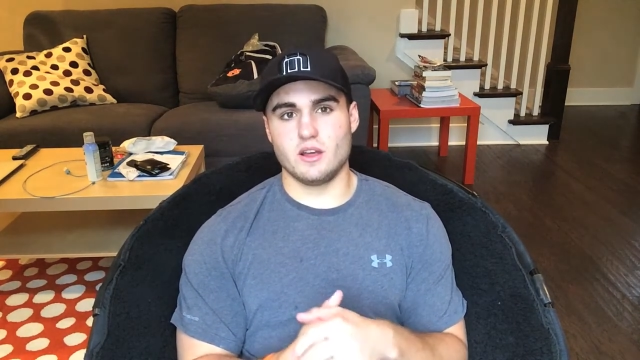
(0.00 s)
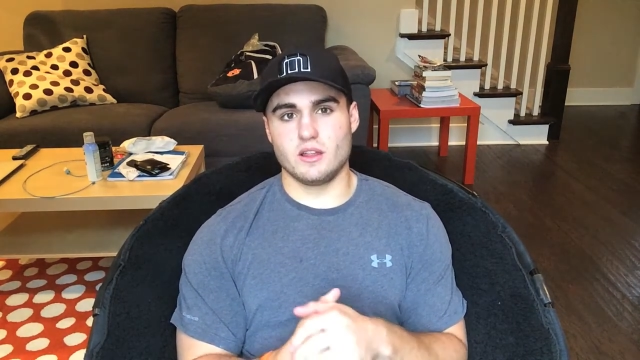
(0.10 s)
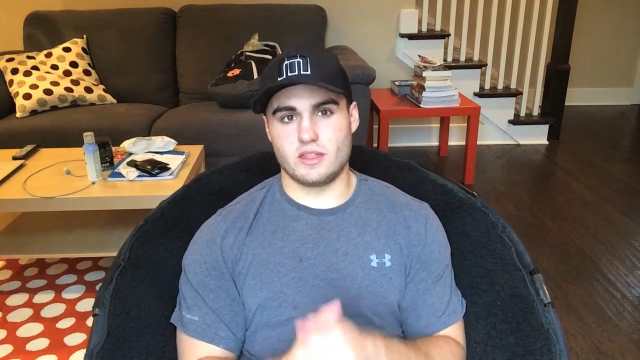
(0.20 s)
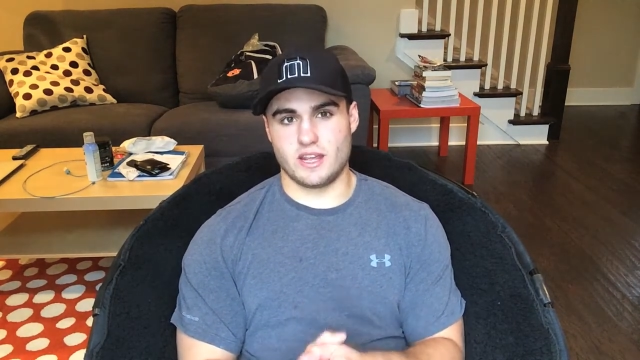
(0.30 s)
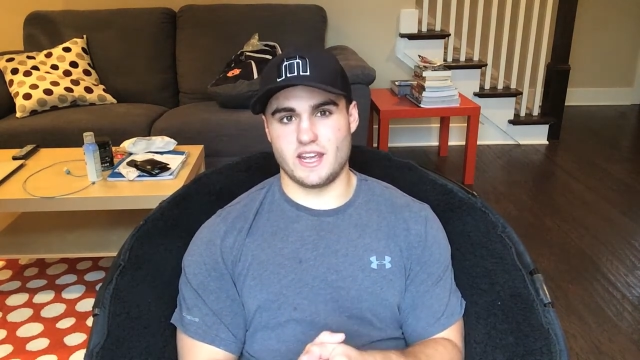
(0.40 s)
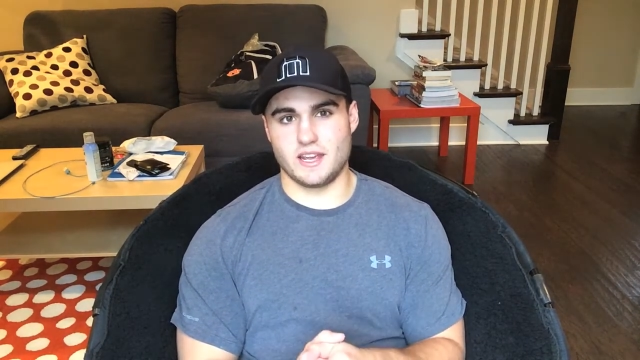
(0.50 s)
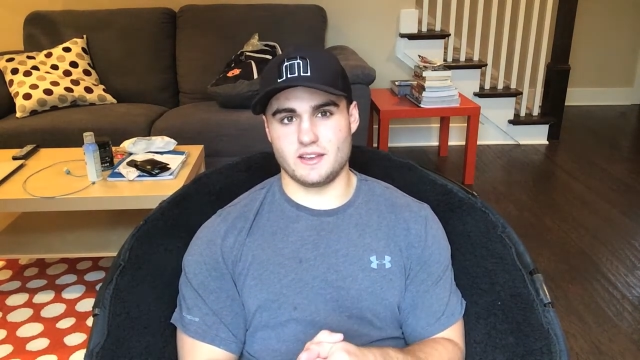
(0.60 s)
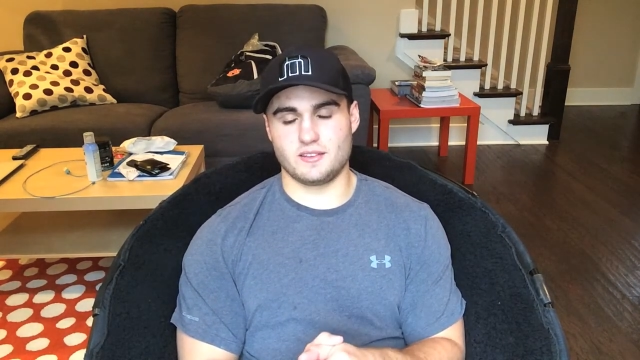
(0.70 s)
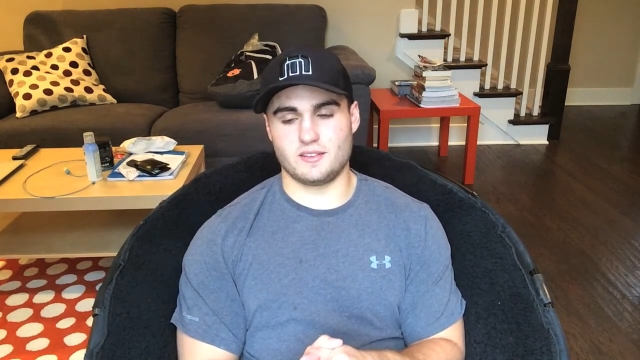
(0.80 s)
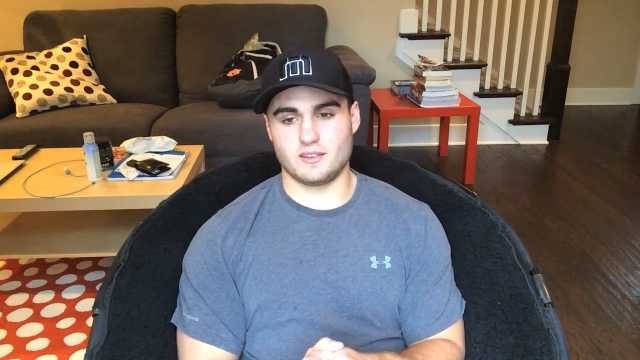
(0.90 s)

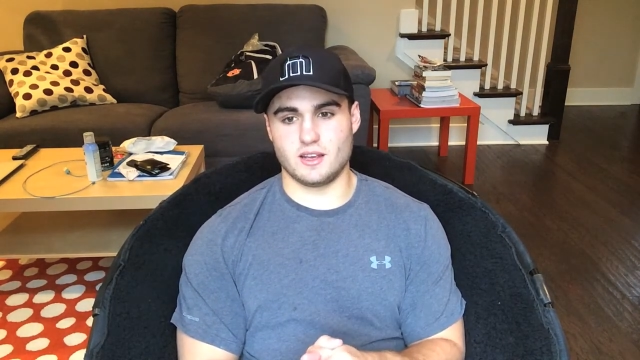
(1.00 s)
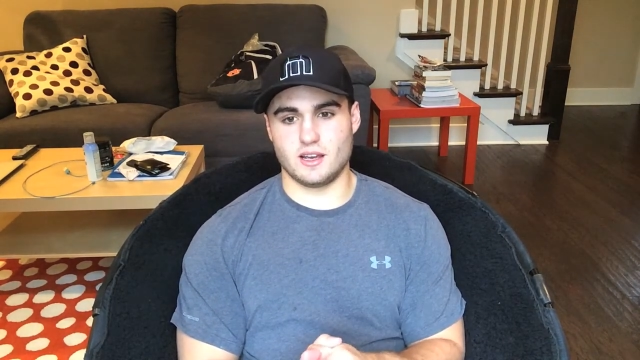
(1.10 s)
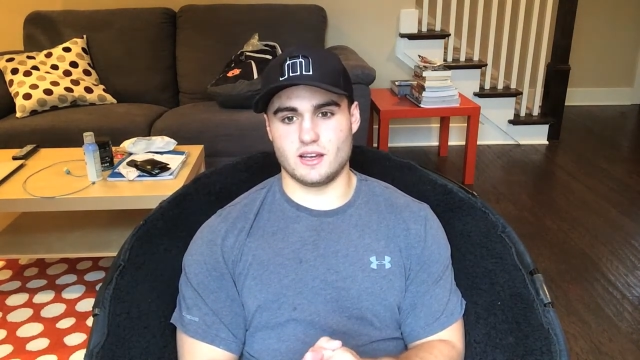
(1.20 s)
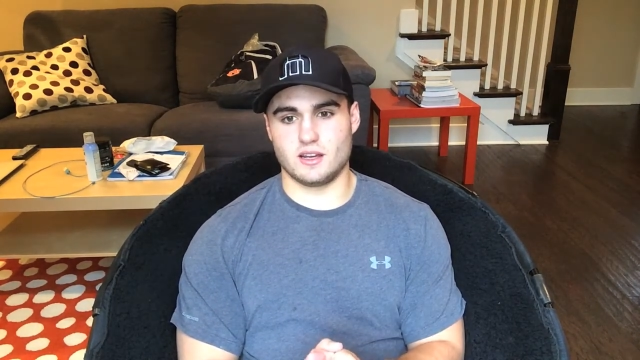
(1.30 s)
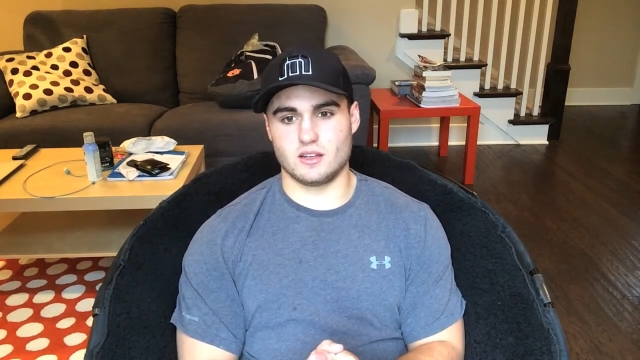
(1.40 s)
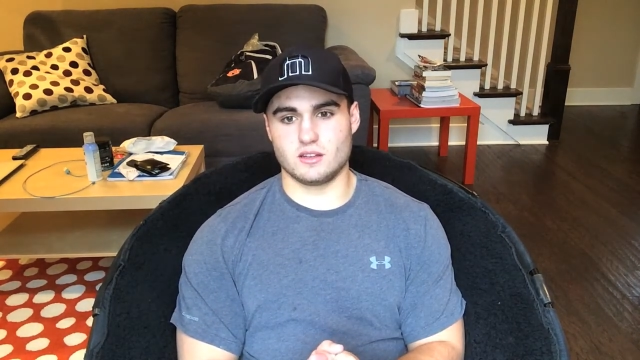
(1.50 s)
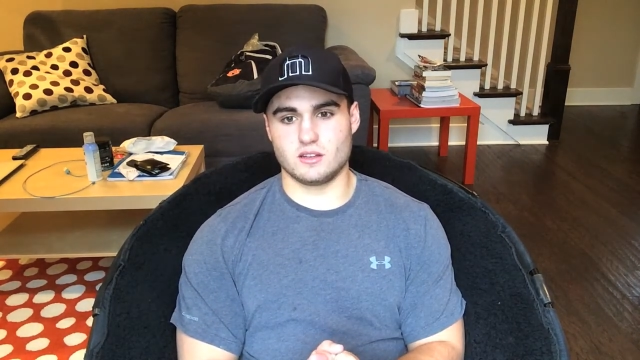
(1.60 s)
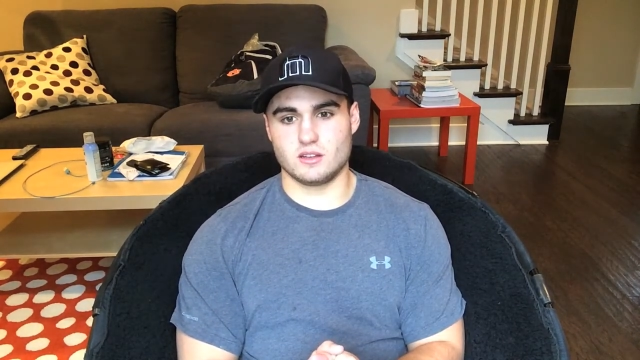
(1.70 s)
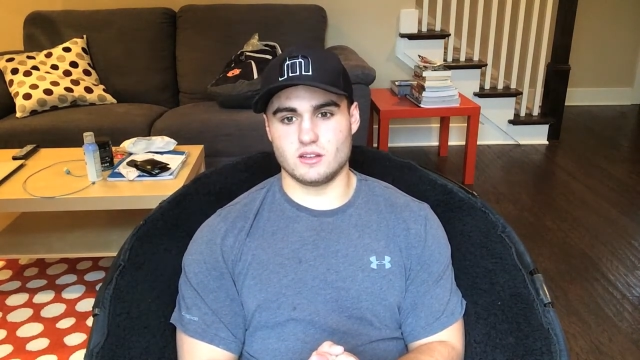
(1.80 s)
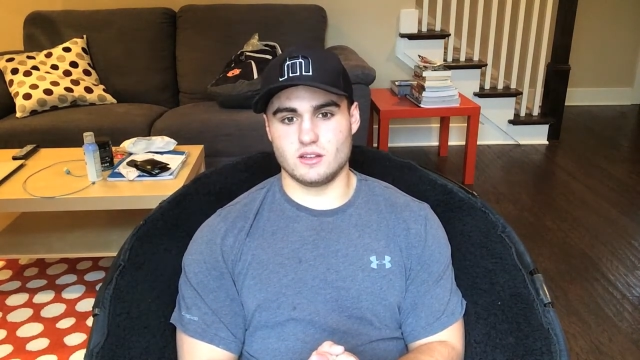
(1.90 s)
things
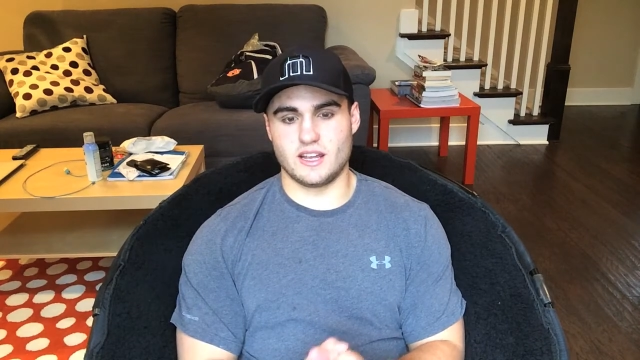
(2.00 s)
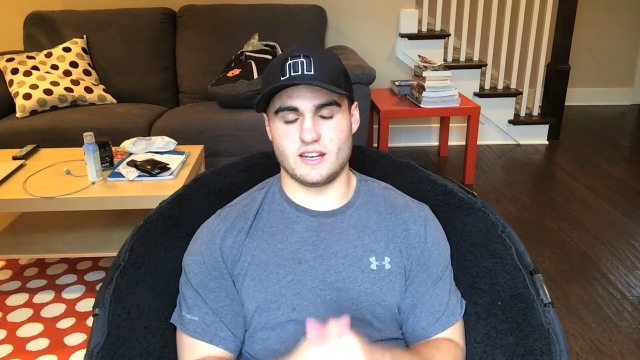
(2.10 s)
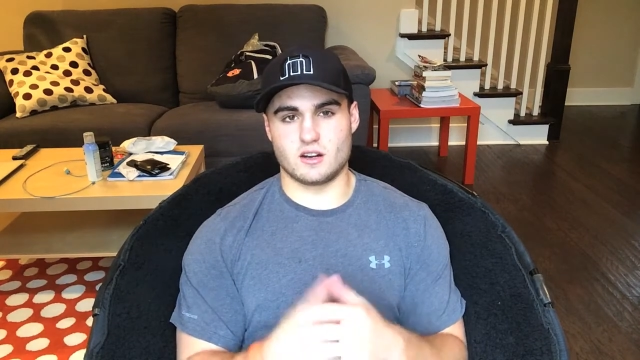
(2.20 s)
in